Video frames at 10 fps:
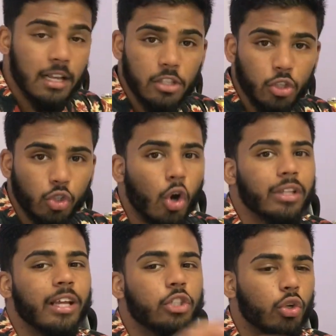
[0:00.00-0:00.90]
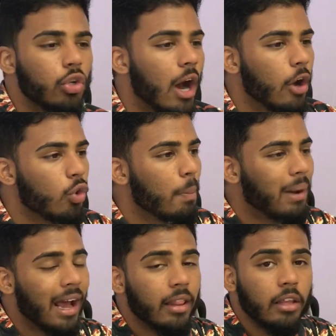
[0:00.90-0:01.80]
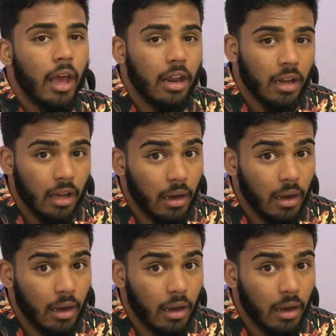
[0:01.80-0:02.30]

the chart and showing how you apply it in the